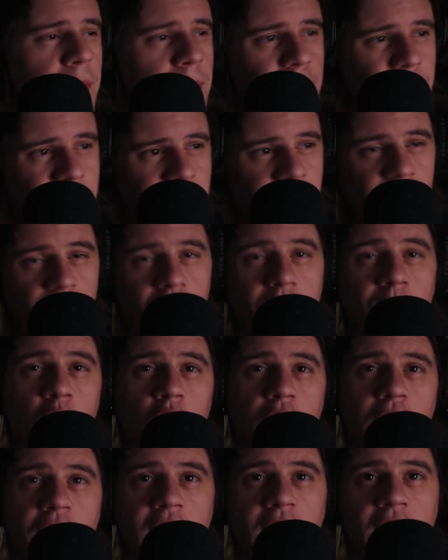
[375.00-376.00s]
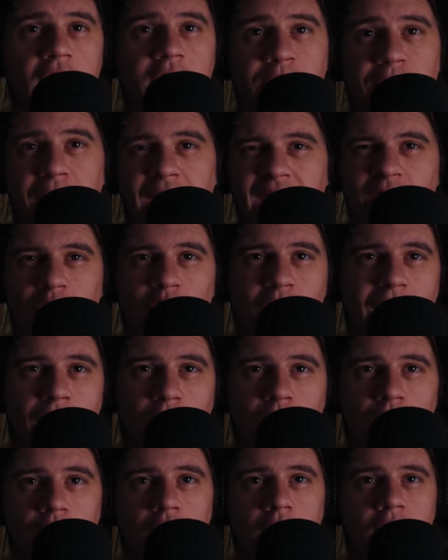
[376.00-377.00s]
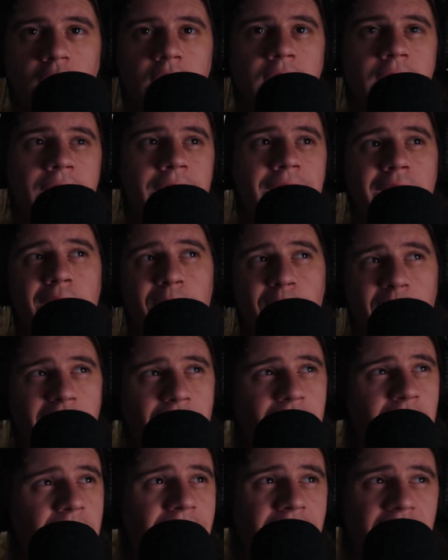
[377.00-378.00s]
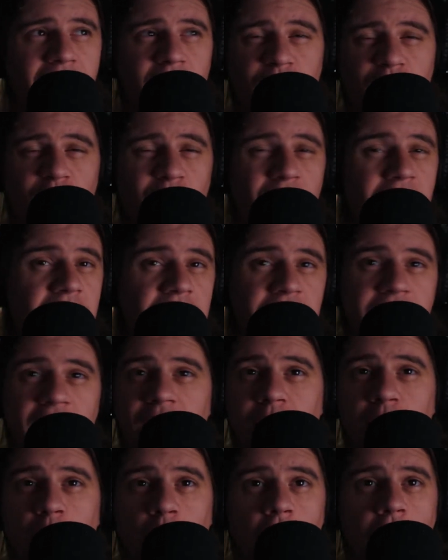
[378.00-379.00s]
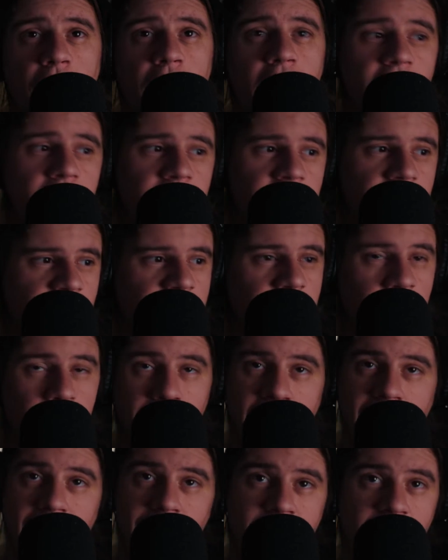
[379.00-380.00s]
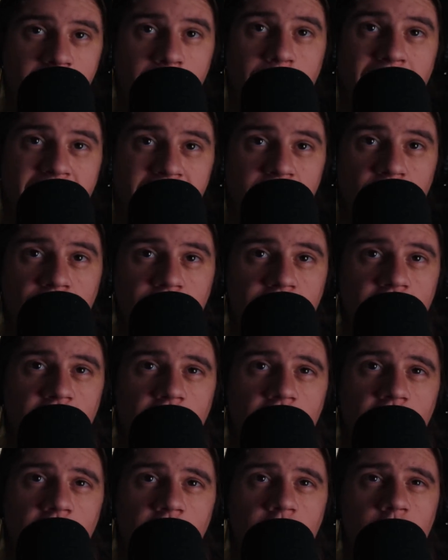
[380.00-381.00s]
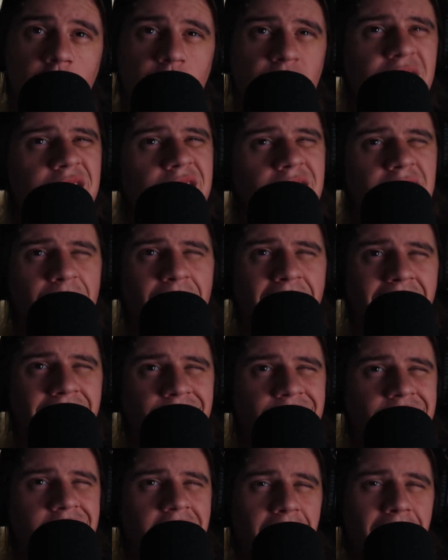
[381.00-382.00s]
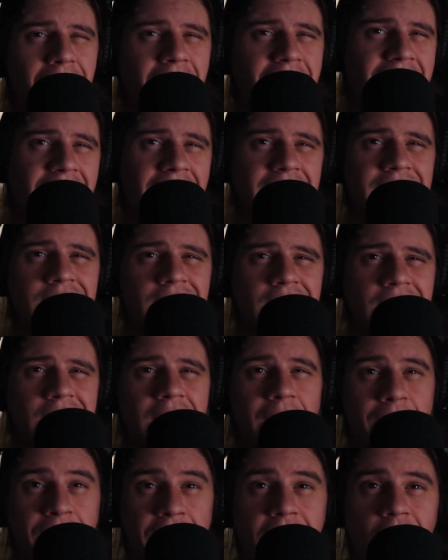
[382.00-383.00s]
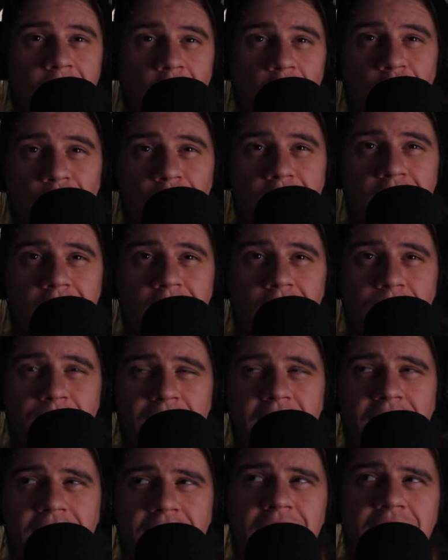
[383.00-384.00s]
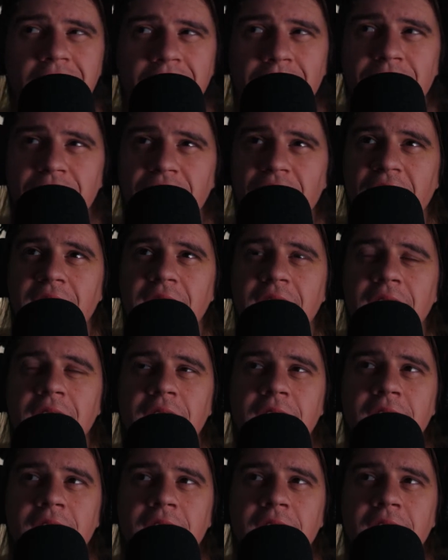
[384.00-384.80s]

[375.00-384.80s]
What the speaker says: make 3 more things, buy a router, maybe make 3 to 6 more things, and then buy like a miter saw, which the miter saw might actually come in earlier, because it seems like